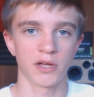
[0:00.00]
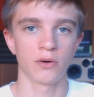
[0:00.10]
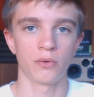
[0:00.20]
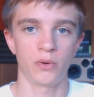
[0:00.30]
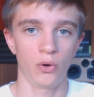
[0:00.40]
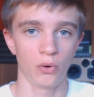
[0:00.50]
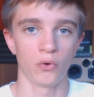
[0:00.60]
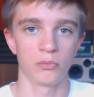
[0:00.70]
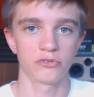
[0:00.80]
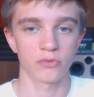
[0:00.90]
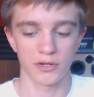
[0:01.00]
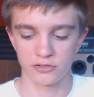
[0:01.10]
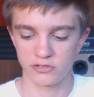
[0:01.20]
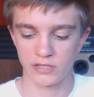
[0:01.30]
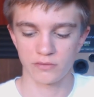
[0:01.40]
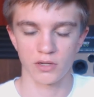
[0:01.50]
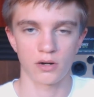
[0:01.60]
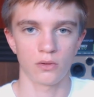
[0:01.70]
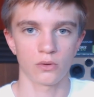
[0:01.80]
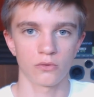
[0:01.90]
in my own home, so I just have to
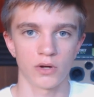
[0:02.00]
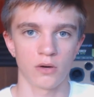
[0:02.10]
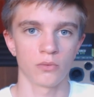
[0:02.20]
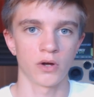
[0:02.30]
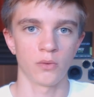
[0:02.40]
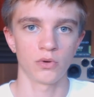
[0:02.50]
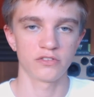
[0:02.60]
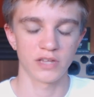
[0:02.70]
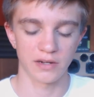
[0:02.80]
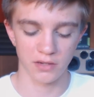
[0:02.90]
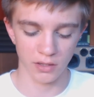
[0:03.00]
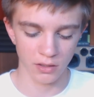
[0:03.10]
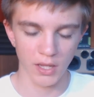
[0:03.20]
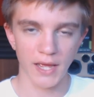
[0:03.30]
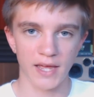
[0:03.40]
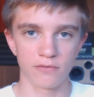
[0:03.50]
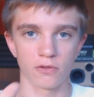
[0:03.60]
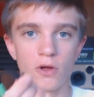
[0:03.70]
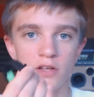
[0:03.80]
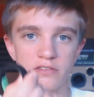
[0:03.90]
kind of look around where I was that day, have
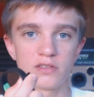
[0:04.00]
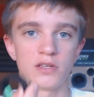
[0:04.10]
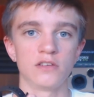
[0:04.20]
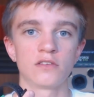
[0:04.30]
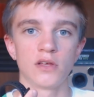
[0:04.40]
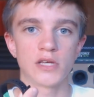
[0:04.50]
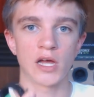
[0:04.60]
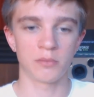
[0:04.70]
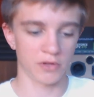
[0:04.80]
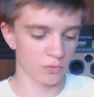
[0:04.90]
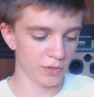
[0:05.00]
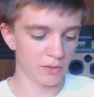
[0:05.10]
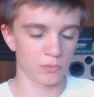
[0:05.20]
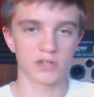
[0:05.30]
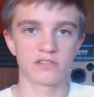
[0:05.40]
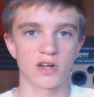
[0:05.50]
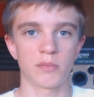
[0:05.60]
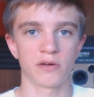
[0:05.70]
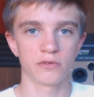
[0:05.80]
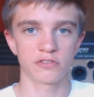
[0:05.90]
lost these. I'm like, wait, it's not on
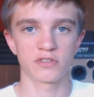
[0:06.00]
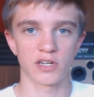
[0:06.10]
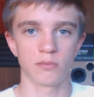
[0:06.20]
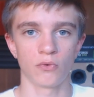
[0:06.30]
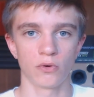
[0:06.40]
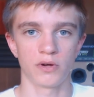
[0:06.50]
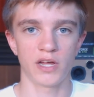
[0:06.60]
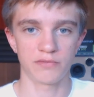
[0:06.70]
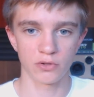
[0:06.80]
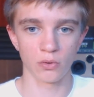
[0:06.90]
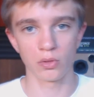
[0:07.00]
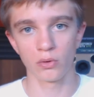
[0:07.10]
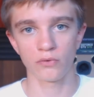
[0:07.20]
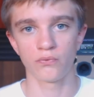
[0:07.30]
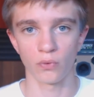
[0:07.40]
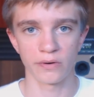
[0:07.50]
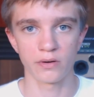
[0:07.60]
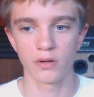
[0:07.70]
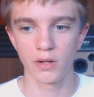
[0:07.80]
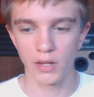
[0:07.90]
my wrist anymore, and I have to go look for
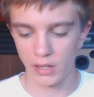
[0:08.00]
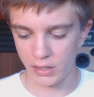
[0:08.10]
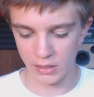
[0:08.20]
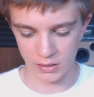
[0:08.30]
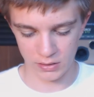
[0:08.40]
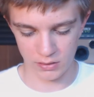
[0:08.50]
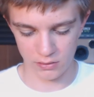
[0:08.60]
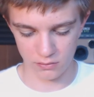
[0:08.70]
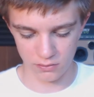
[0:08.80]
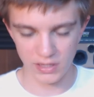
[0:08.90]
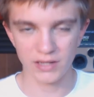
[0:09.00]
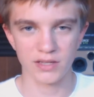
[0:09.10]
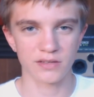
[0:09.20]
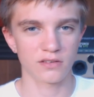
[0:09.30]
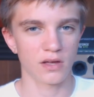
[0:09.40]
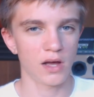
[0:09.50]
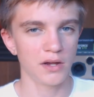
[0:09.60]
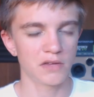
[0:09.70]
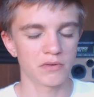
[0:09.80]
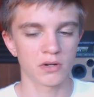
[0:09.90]
it. And that's
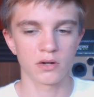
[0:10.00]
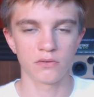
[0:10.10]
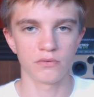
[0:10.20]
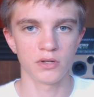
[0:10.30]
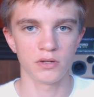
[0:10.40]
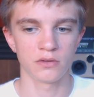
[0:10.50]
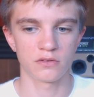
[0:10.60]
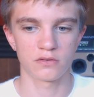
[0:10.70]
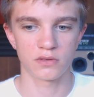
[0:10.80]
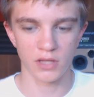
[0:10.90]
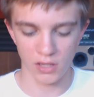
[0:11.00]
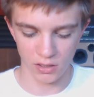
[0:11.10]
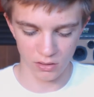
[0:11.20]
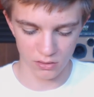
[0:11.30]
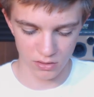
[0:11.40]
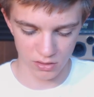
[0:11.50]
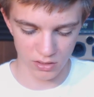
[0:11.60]
kind of an inconvenience. When